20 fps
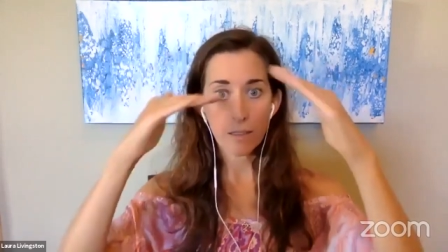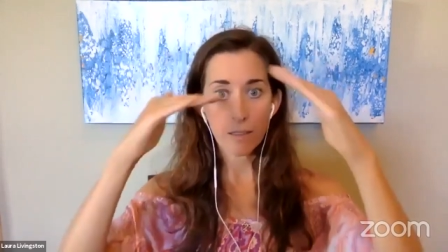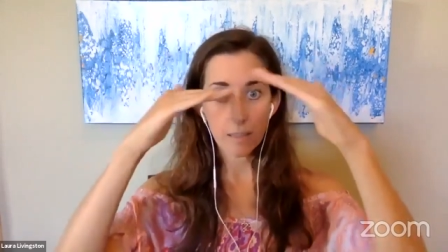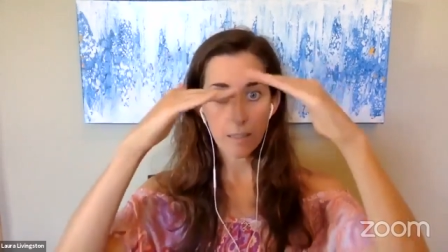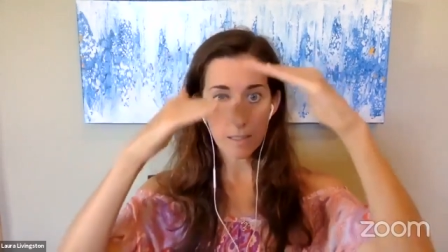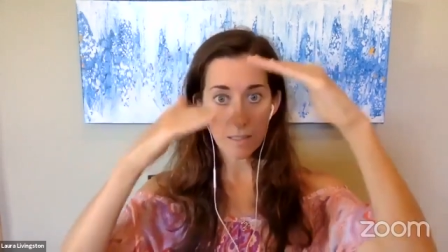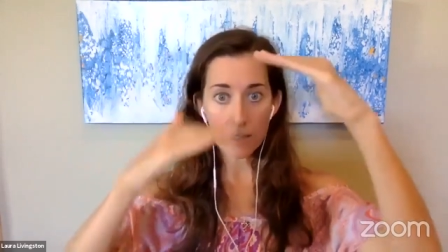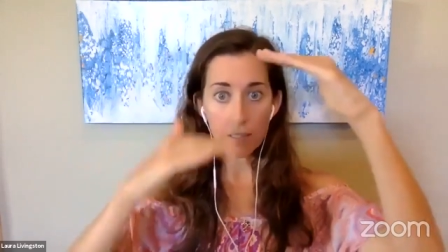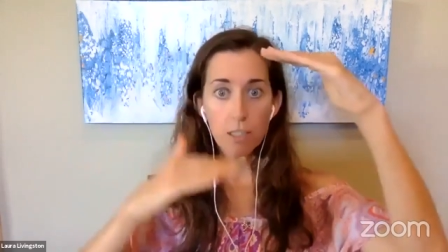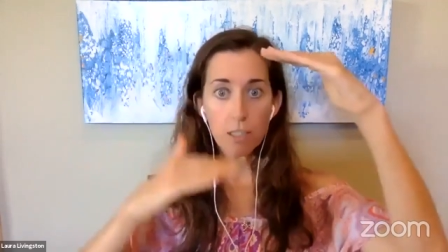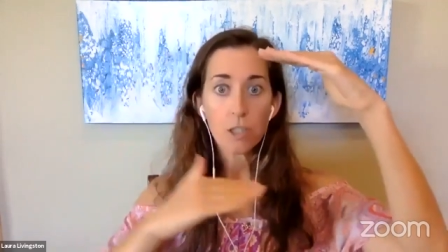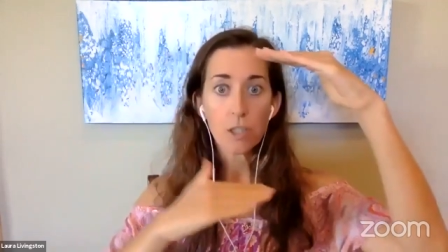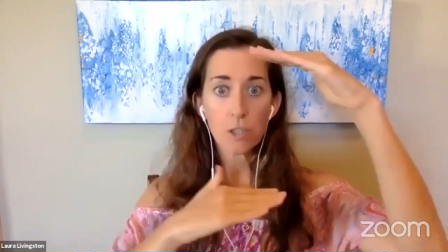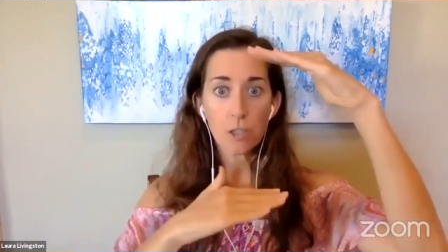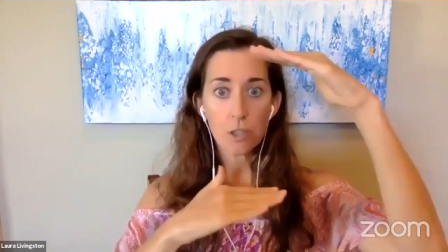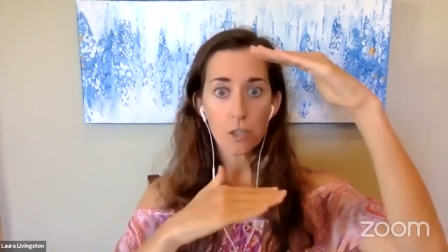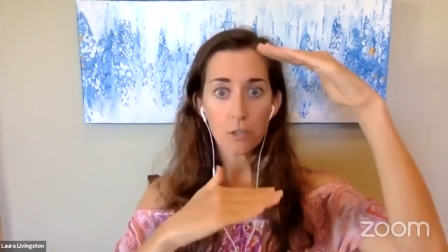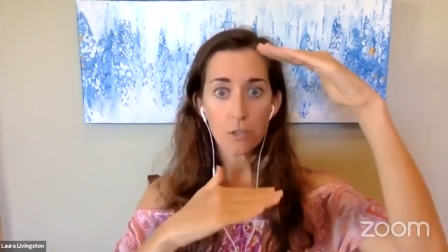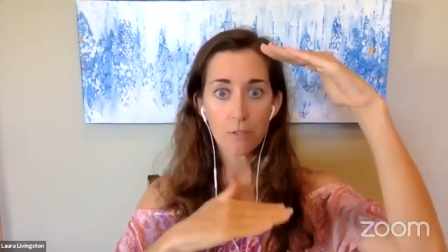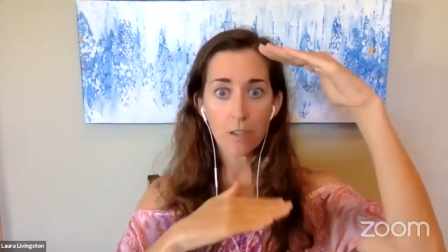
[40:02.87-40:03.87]
in
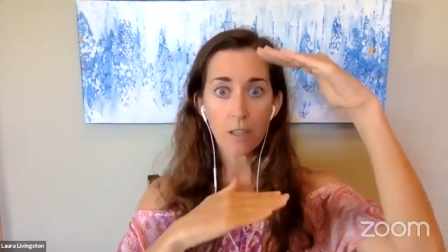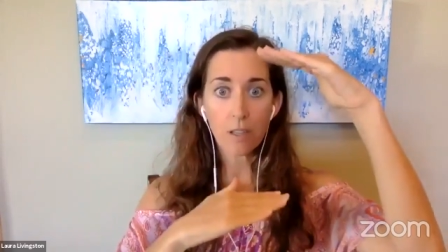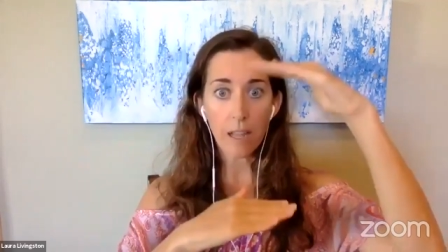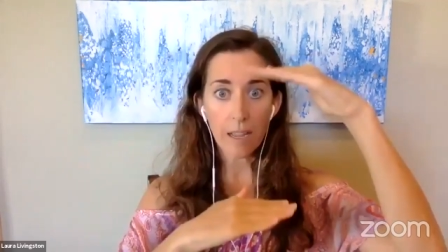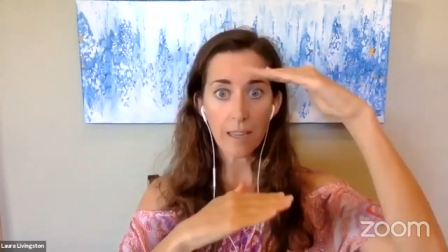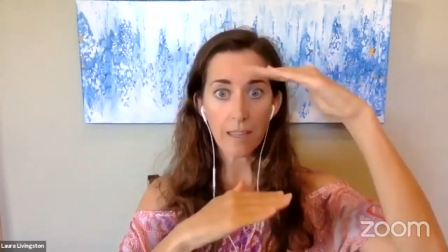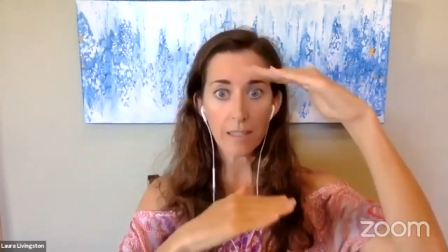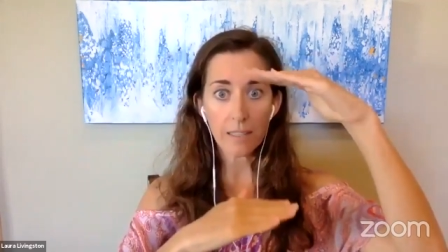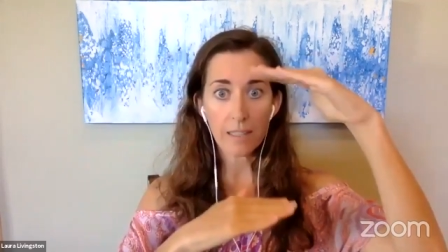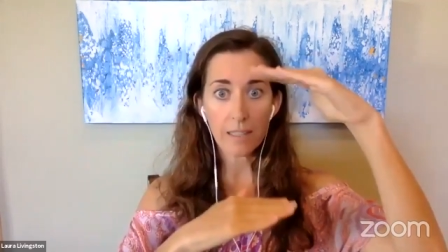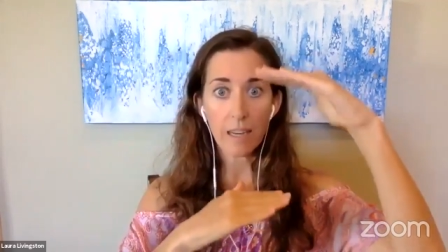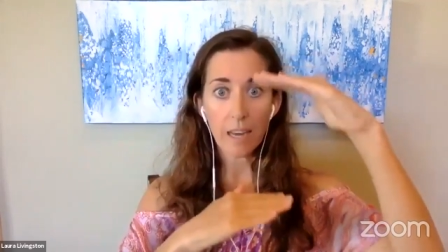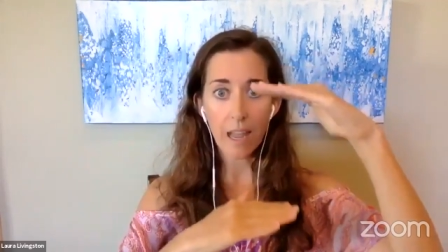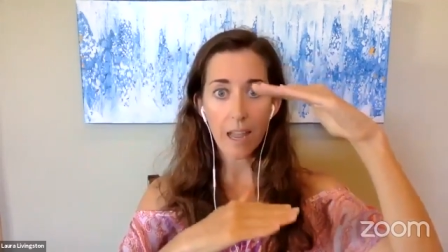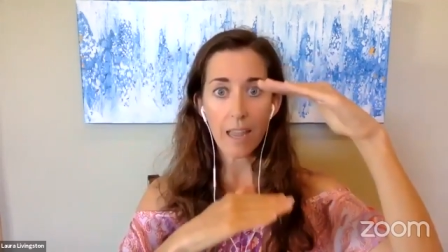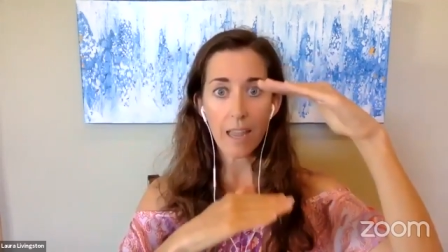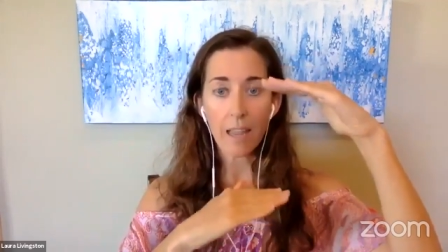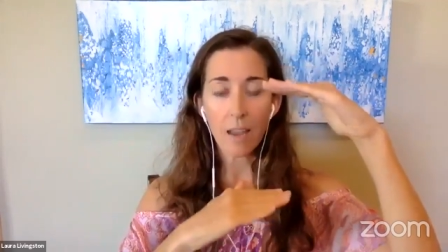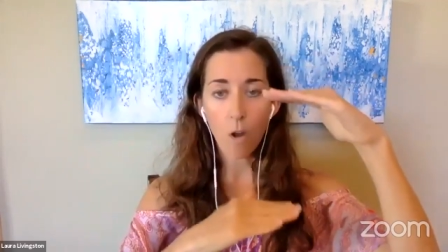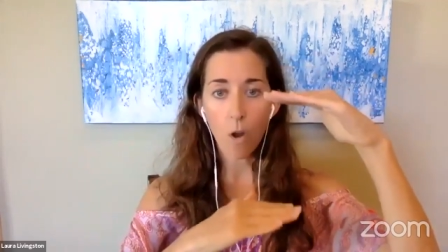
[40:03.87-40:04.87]
addition to the clients that
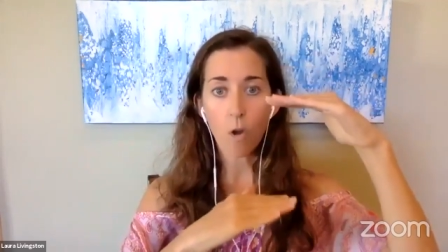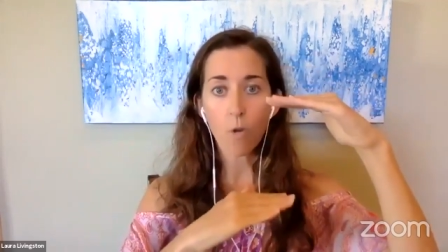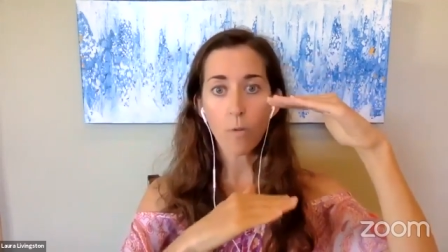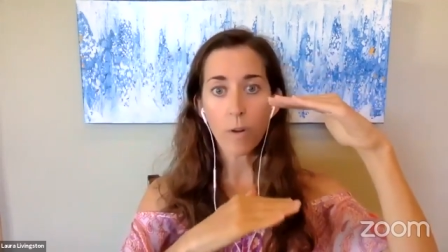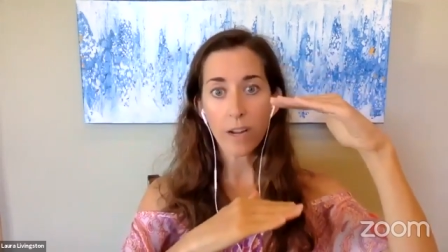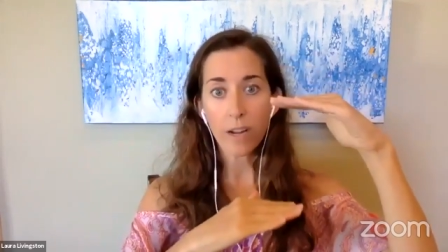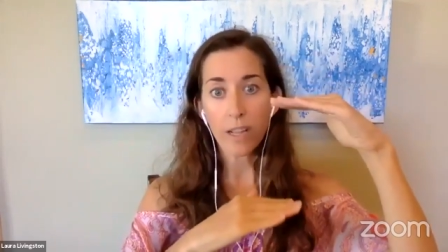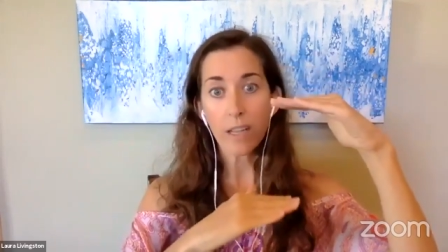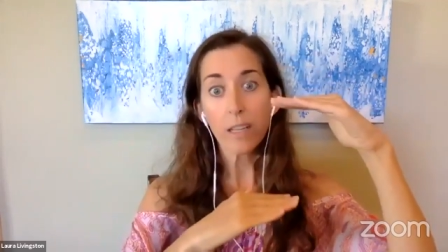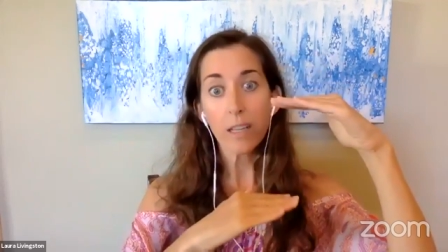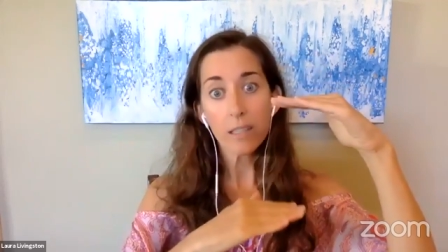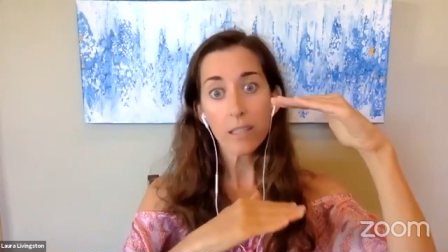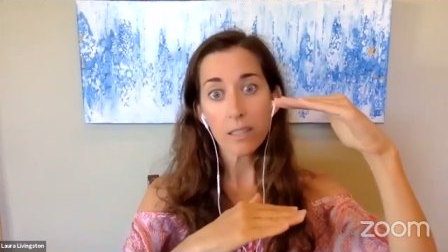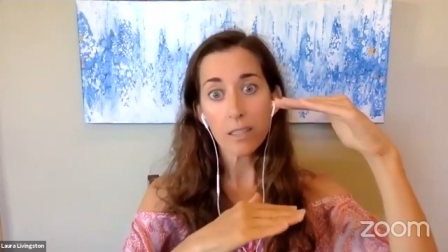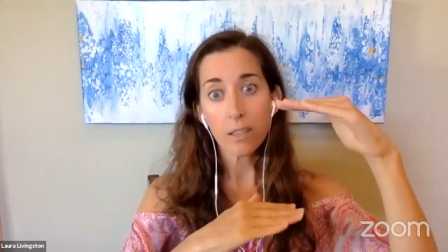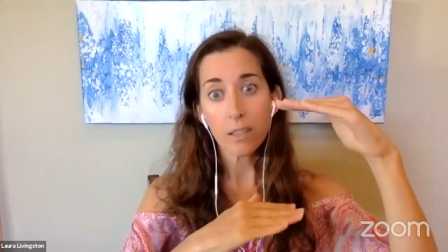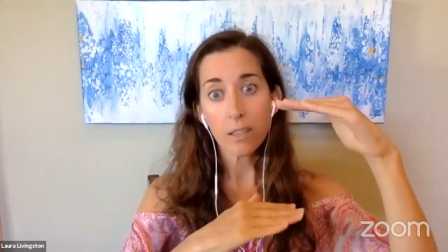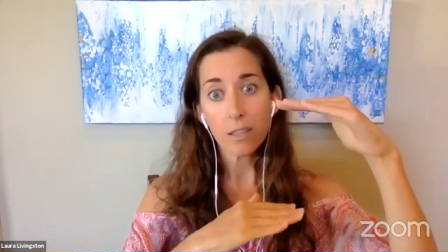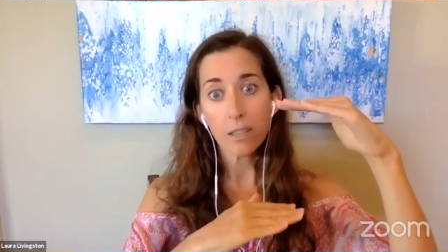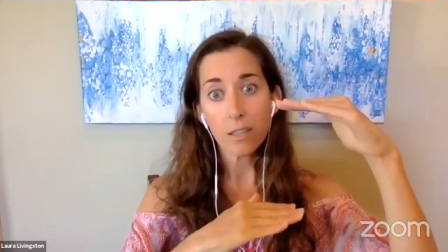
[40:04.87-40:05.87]
I already
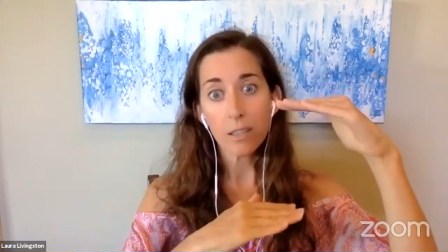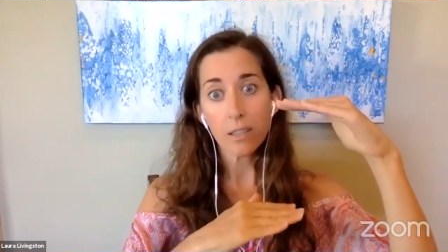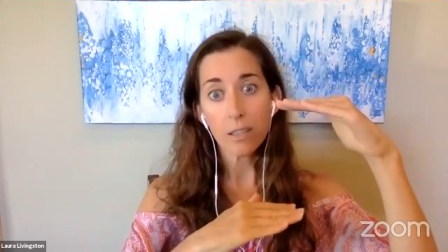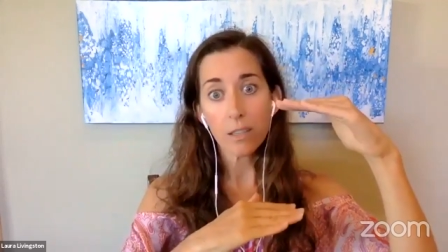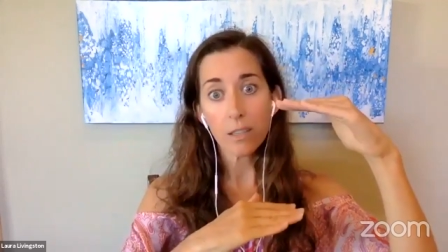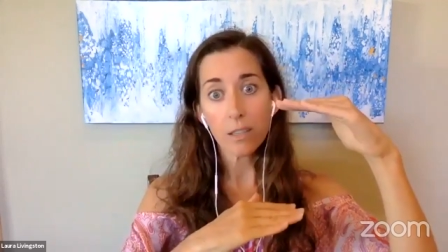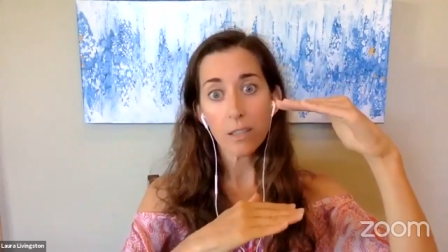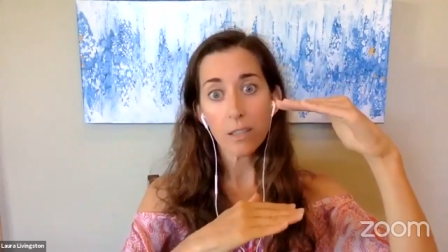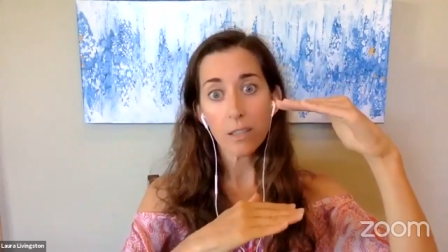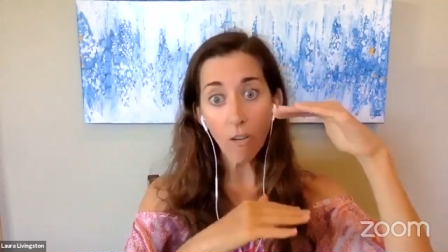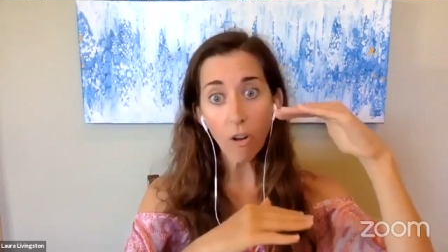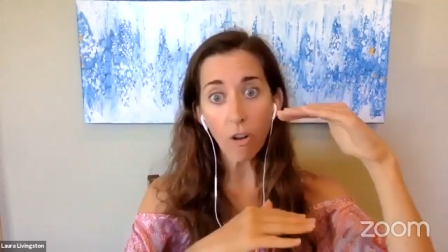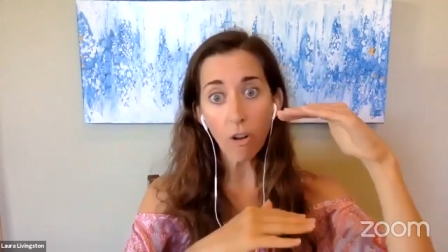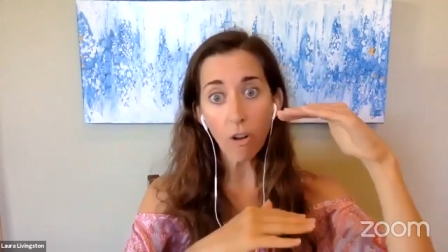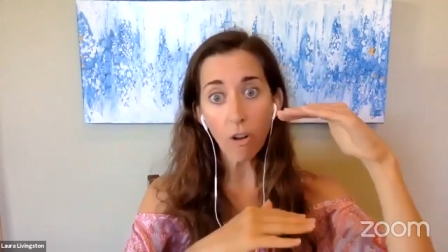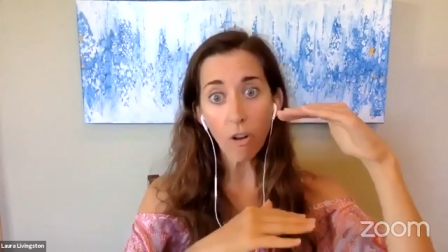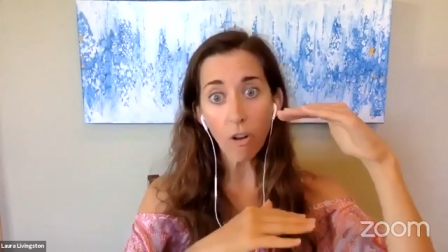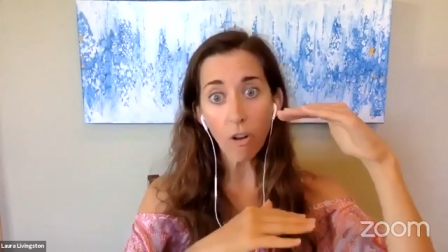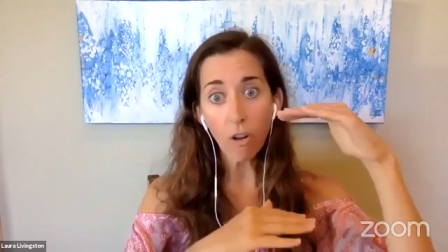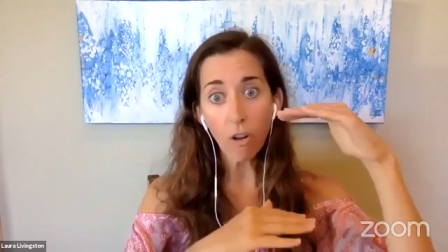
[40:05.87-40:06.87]
consider to be
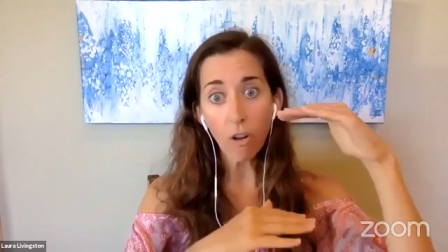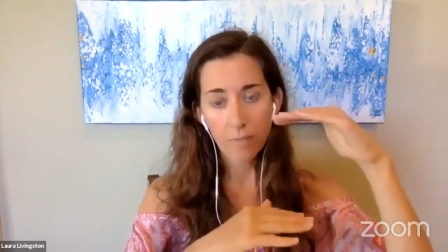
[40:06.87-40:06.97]
full,